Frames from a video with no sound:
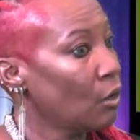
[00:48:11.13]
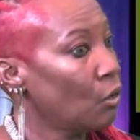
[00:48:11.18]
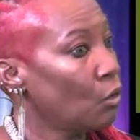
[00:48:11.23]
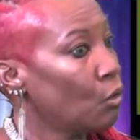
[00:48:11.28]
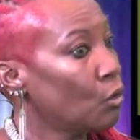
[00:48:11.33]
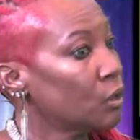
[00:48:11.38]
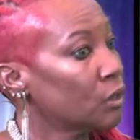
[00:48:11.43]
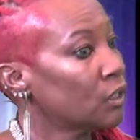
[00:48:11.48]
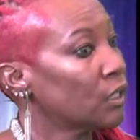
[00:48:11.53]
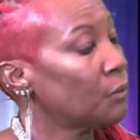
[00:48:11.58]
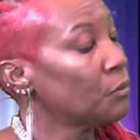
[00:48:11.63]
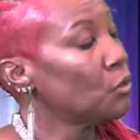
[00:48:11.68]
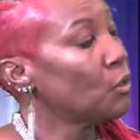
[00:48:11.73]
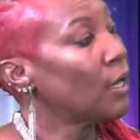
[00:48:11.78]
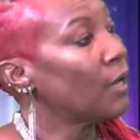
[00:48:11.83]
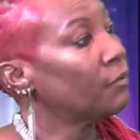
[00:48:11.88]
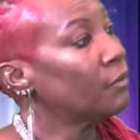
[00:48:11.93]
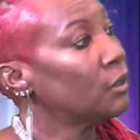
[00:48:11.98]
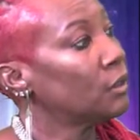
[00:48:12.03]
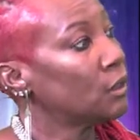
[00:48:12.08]
or some you
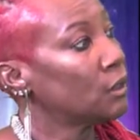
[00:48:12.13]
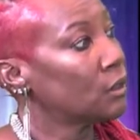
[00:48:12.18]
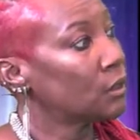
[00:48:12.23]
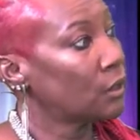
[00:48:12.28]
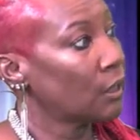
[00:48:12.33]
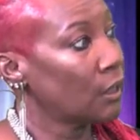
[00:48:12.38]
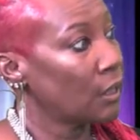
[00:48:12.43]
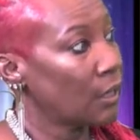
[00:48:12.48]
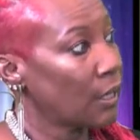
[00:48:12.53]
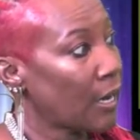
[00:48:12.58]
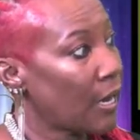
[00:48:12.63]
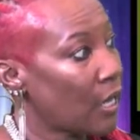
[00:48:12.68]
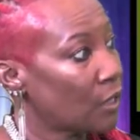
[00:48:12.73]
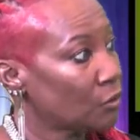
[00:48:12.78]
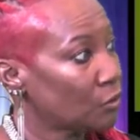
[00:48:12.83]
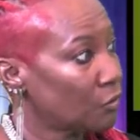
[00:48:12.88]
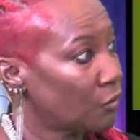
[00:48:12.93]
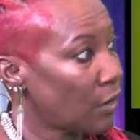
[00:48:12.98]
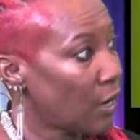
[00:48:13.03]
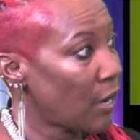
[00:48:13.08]
have to just stay in the
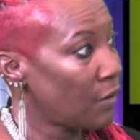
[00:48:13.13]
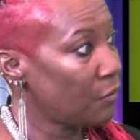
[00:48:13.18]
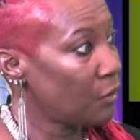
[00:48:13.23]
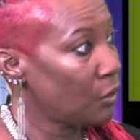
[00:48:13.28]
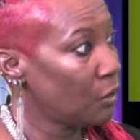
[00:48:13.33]
house for 5